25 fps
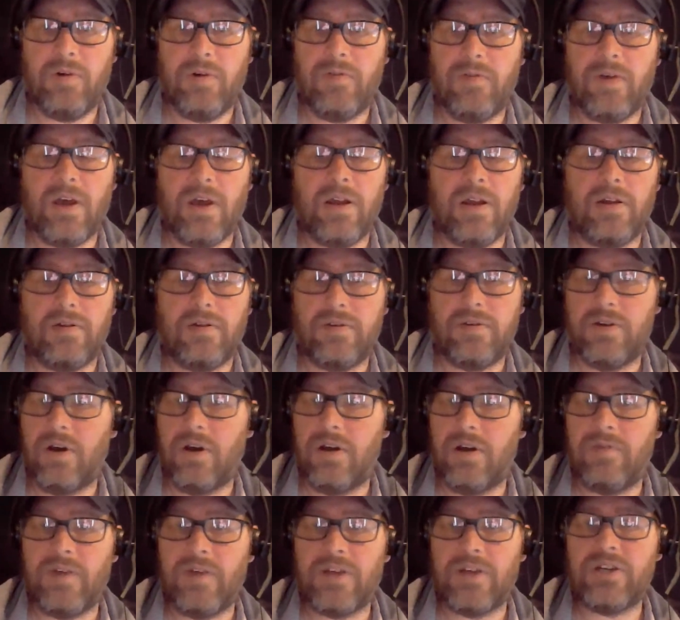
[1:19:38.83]
we've got a
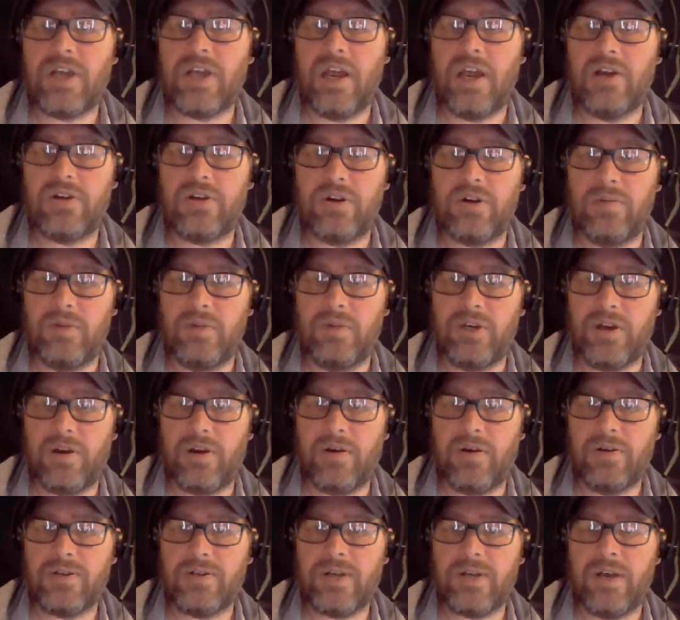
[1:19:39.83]
ton of educational
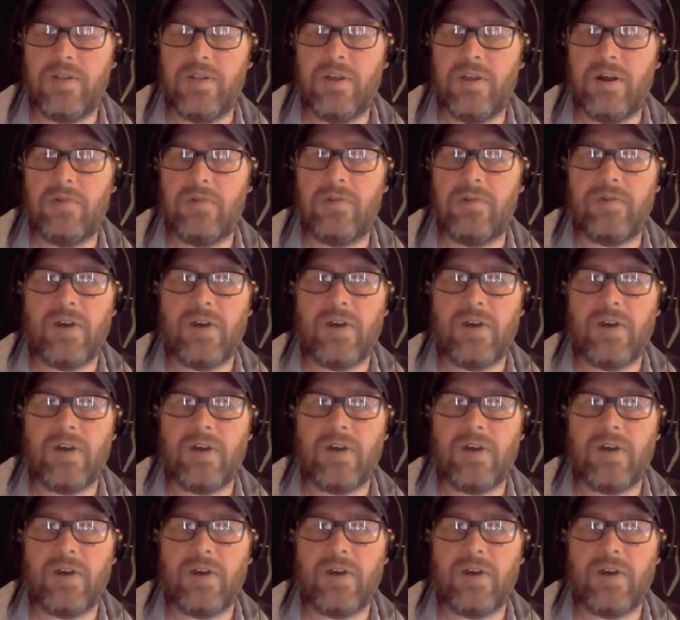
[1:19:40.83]
materials on there.